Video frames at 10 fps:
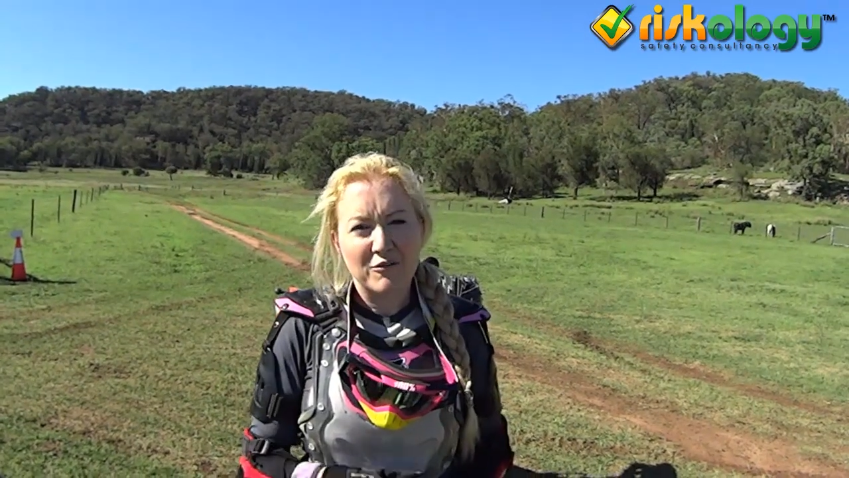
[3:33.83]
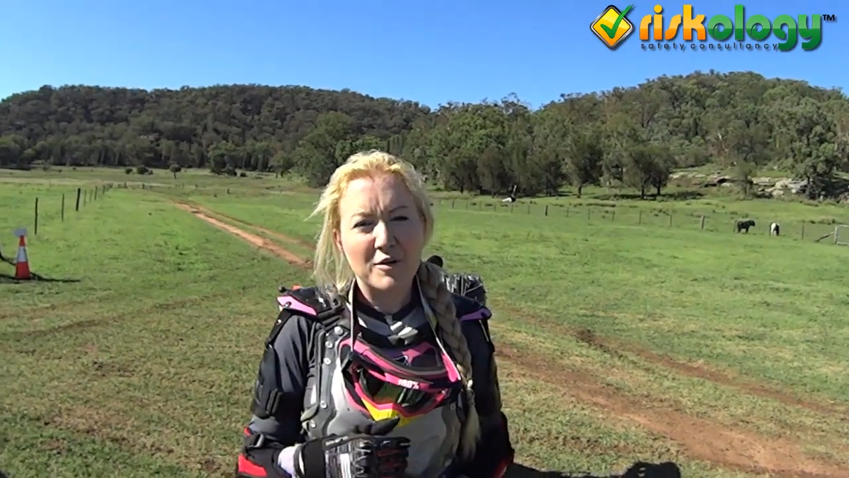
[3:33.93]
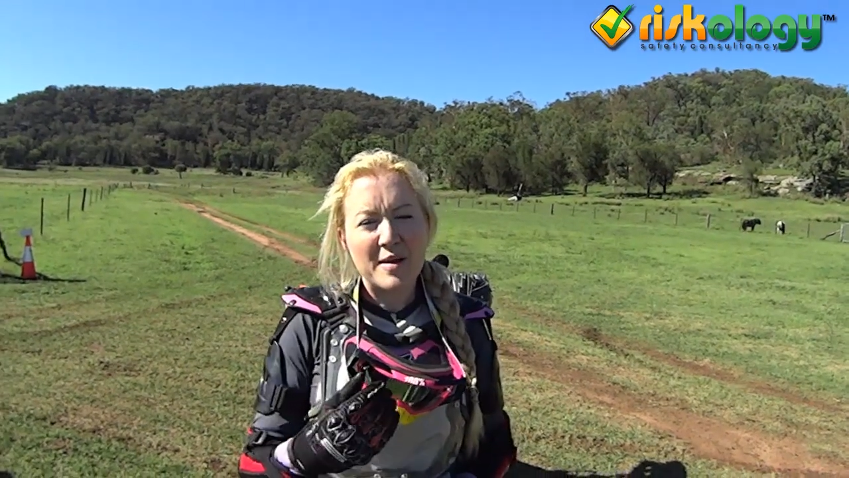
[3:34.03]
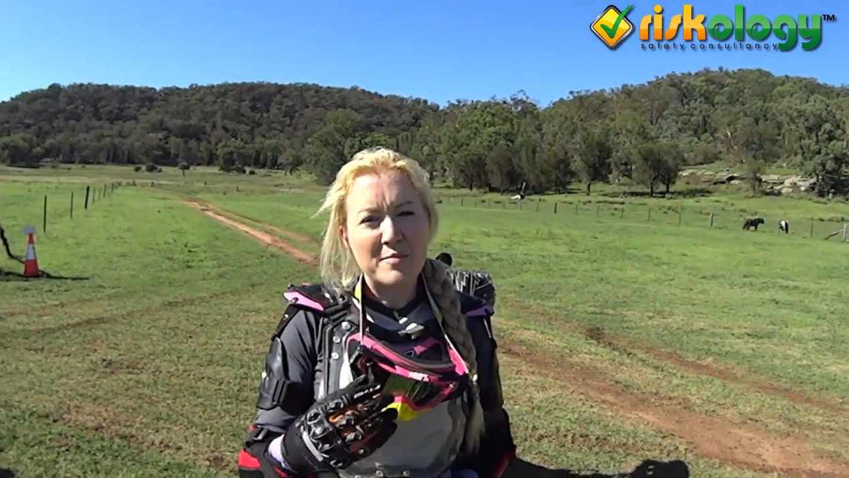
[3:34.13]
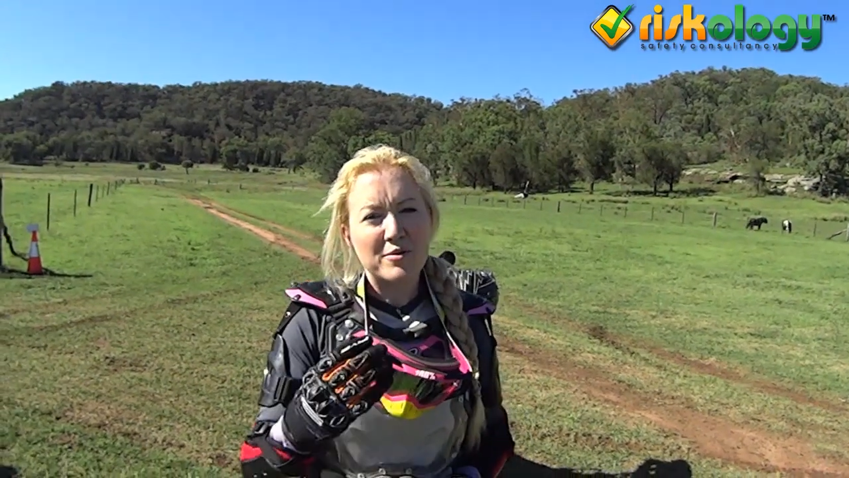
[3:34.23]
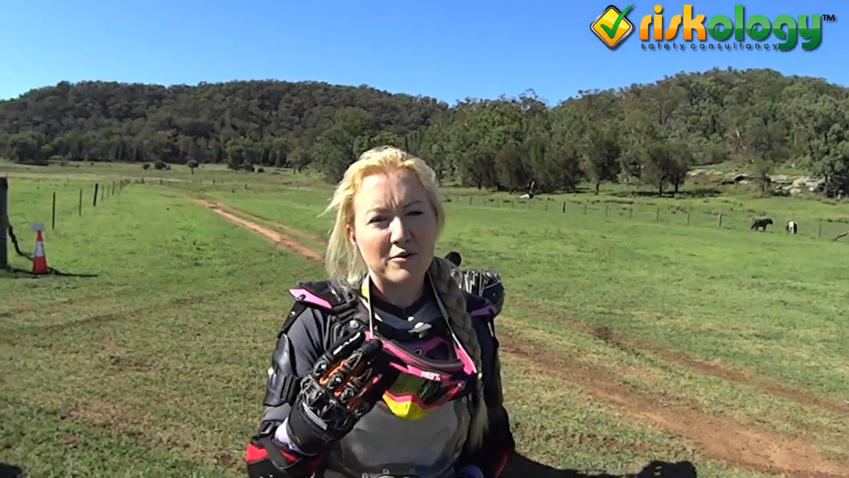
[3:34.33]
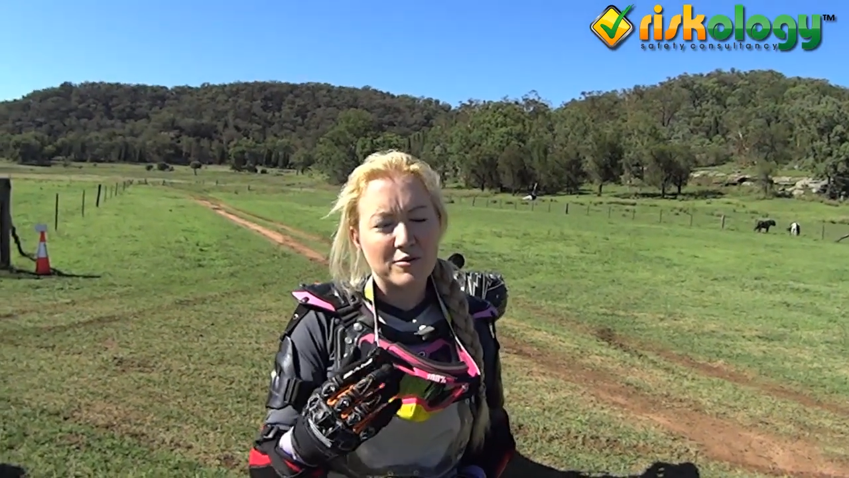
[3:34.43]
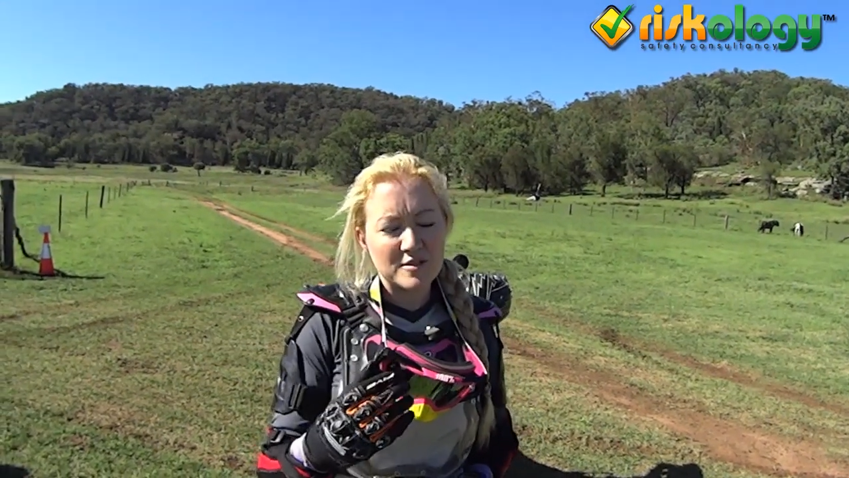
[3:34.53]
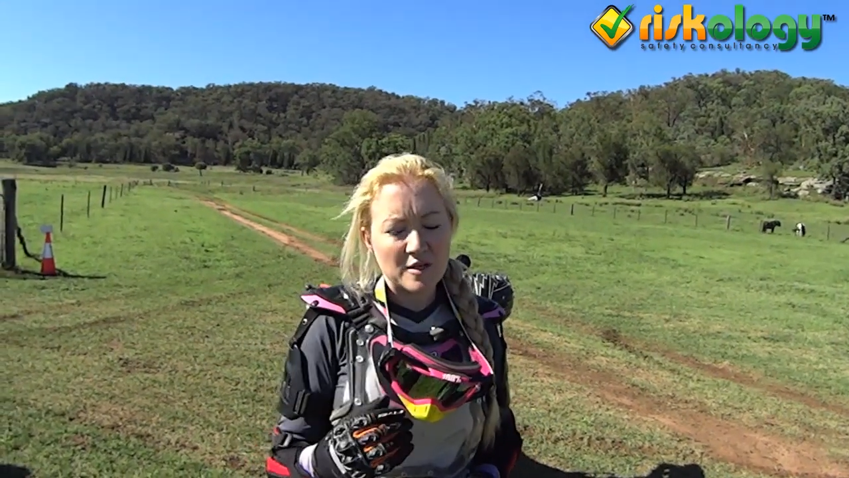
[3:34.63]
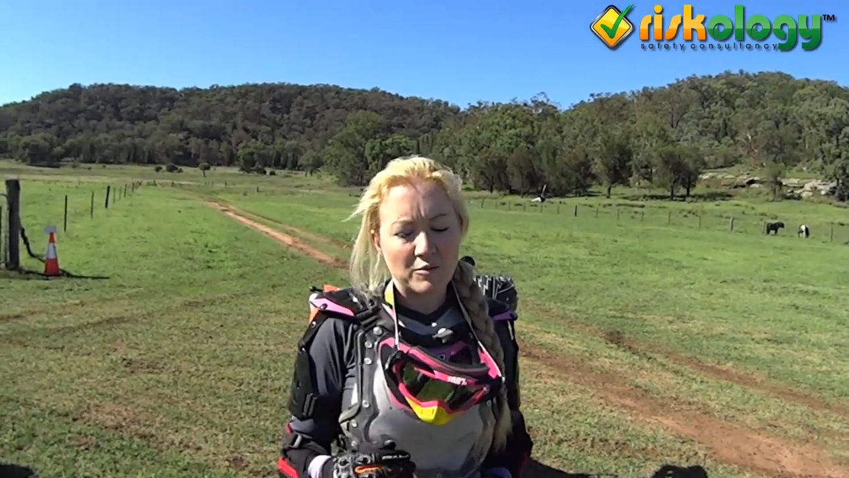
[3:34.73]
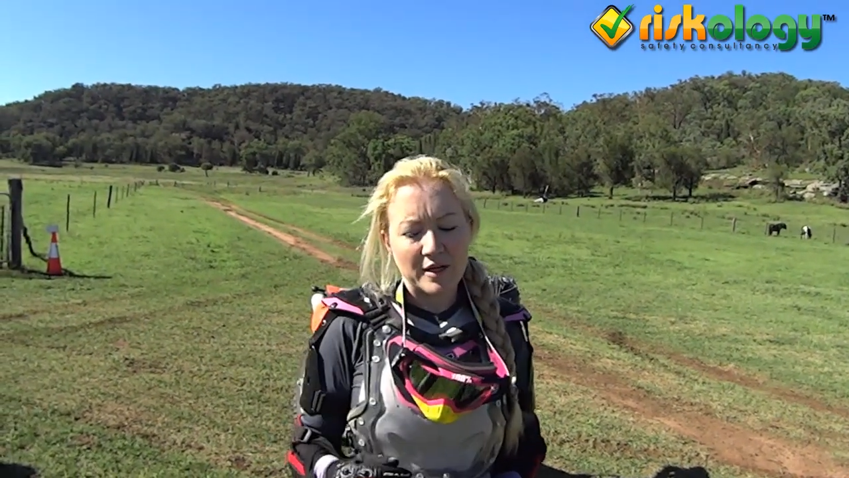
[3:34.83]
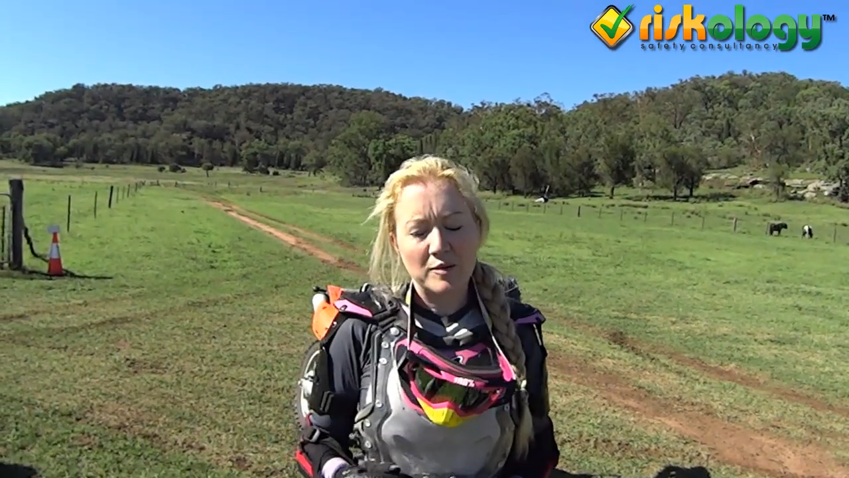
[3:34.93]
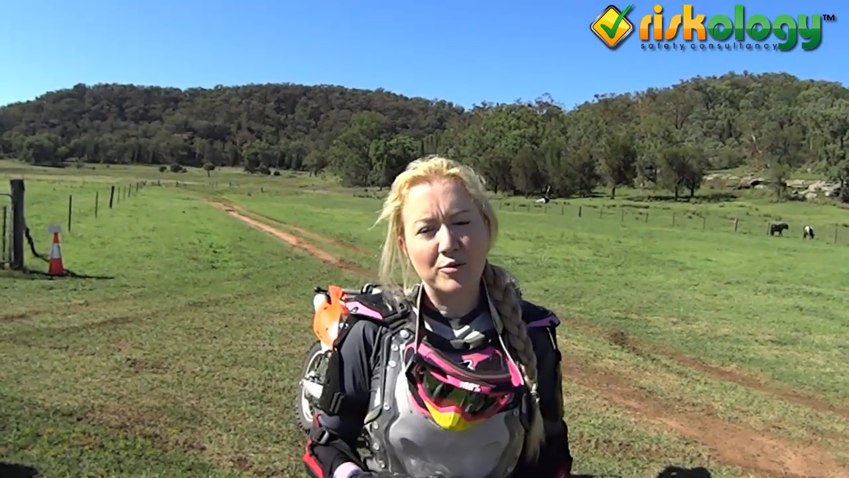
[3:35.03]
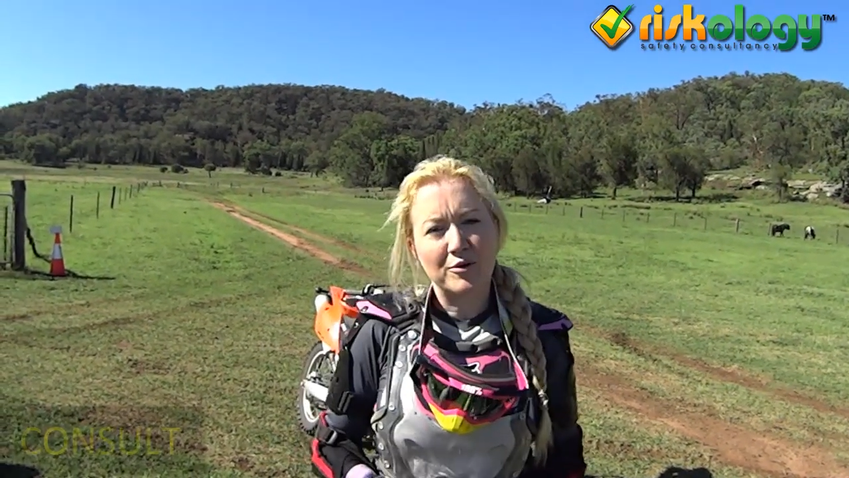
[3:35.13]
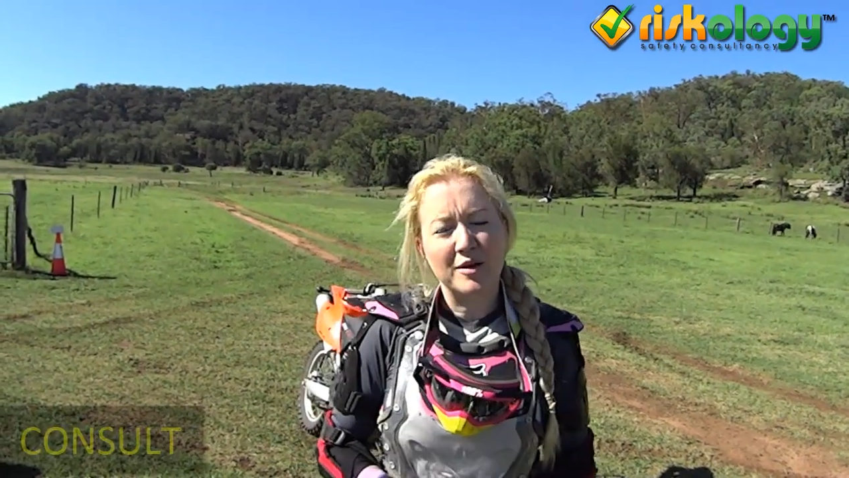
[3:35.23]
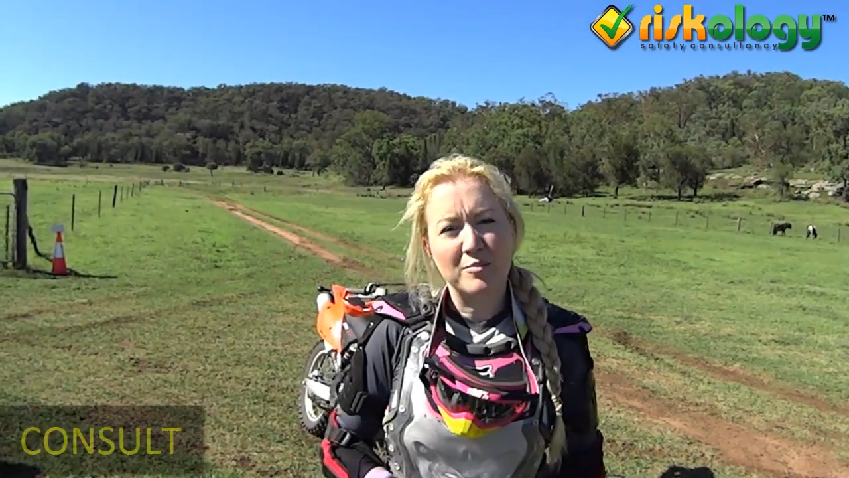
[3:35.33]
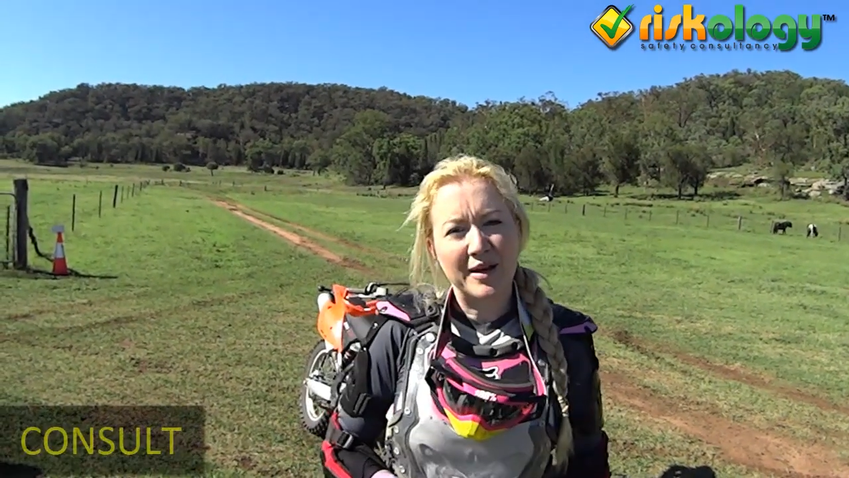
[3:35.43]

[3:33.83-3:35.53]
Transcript: Remember also when you put it in